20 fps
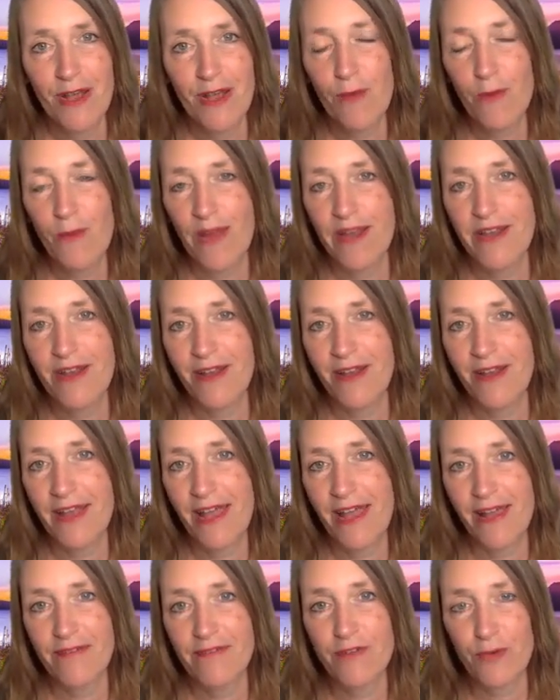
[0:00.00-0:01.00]
Why not
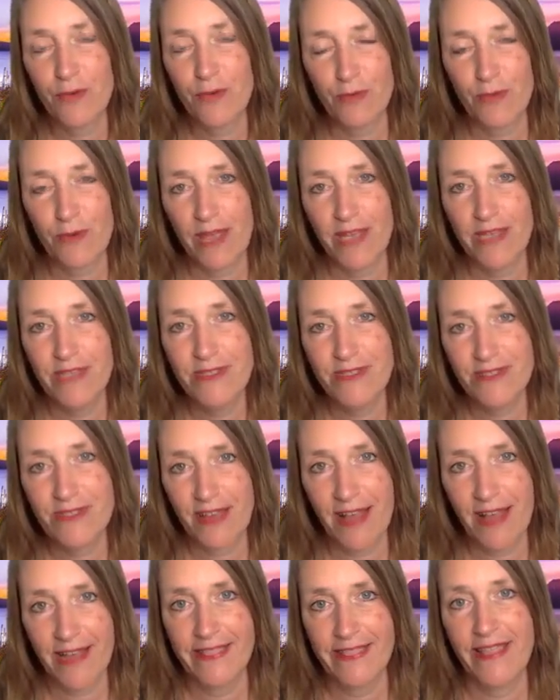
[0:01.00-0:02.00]
have grace
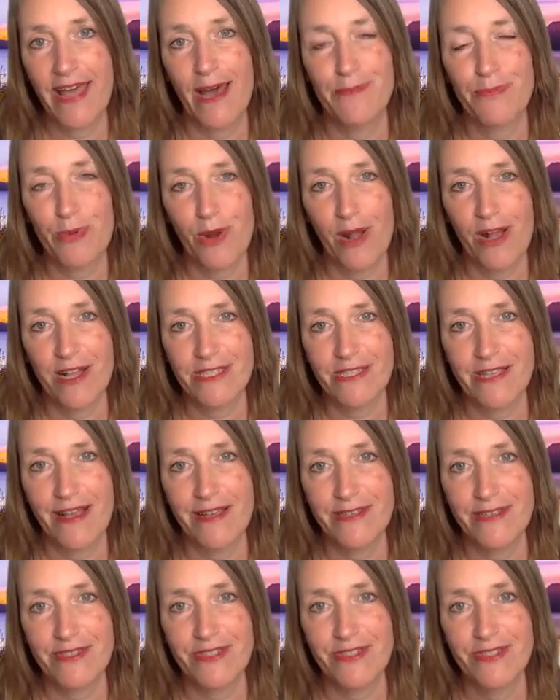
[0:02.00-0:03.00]
guide that
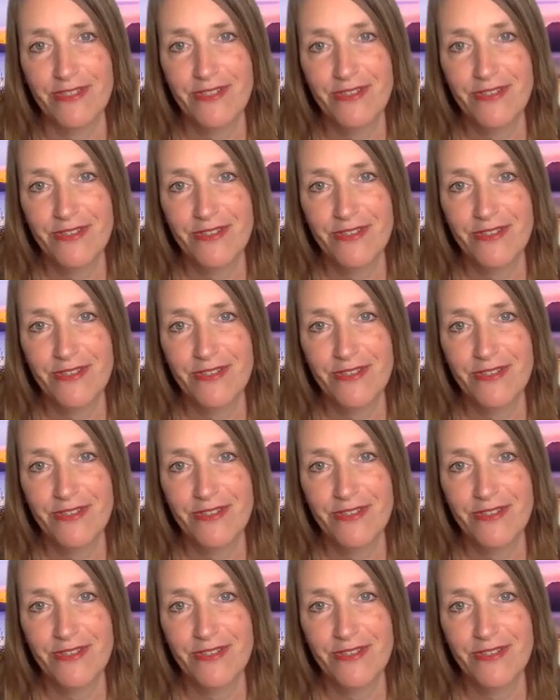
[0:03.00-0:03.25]
process?